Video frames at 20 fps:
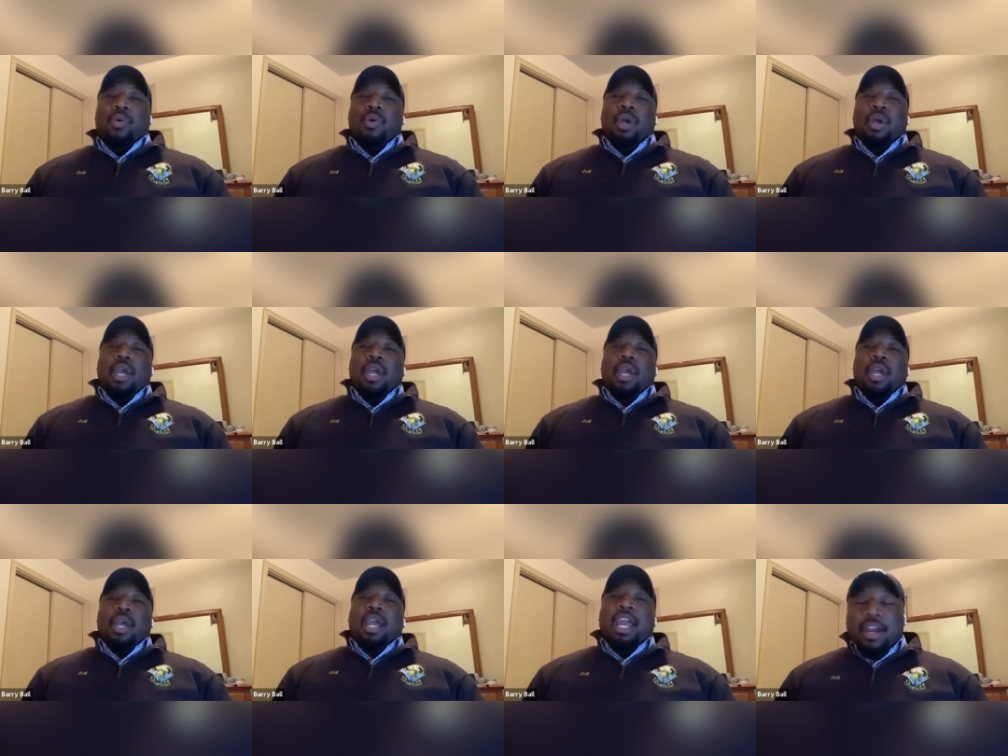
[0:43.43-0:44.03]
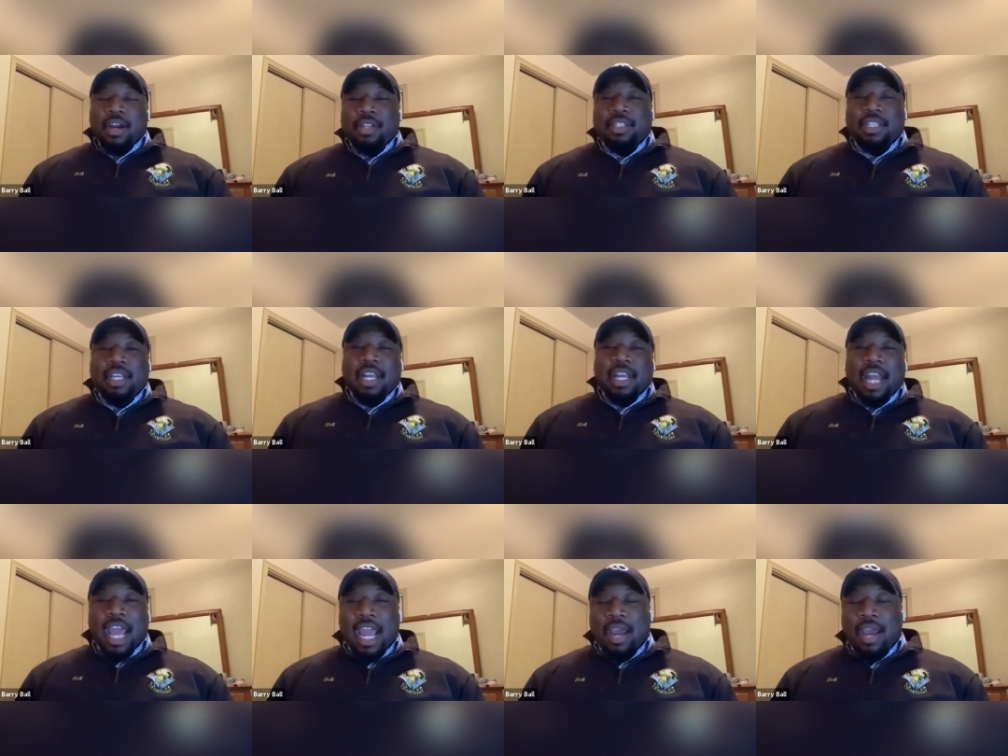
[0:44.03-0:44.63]
So
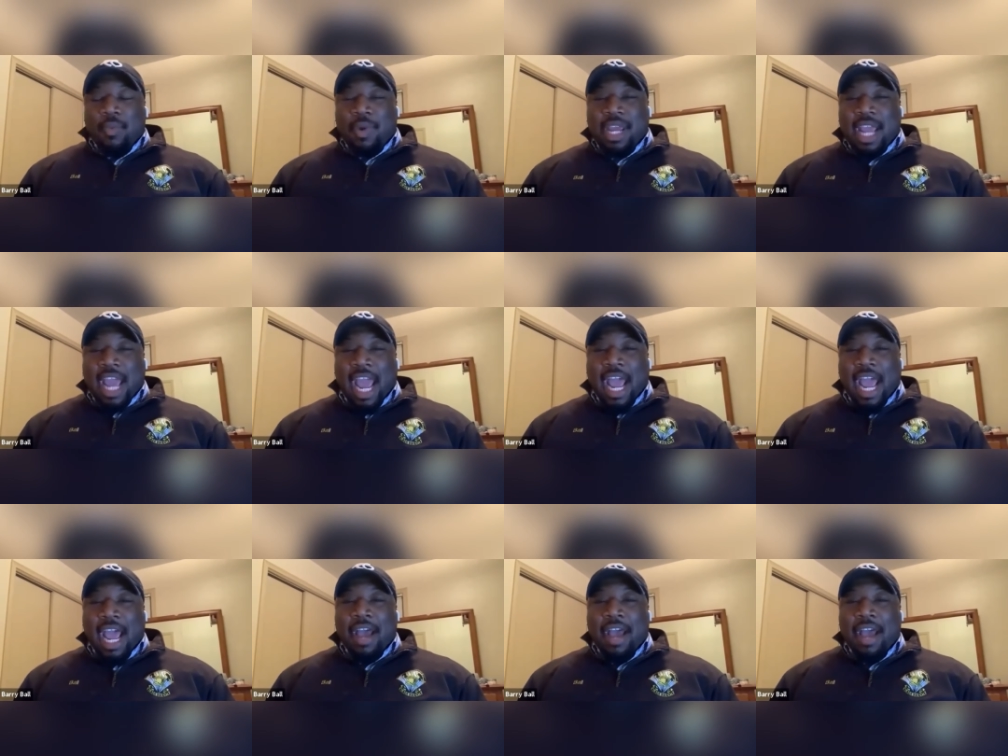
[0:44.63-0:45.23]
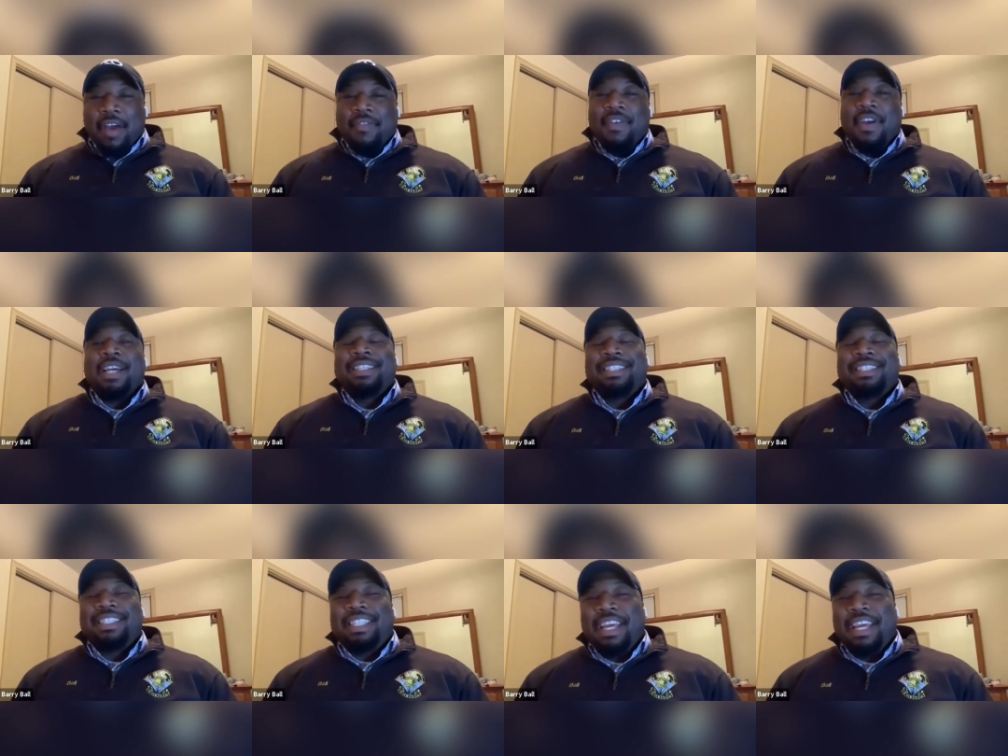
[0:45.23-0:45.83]
here today we
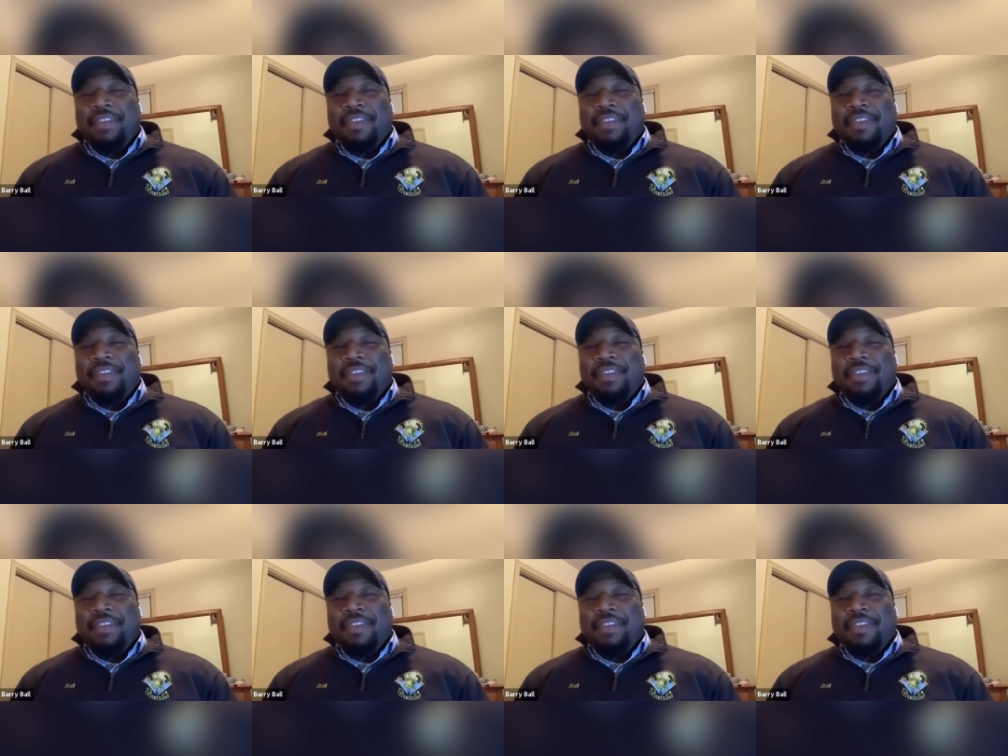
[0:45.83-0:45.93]
have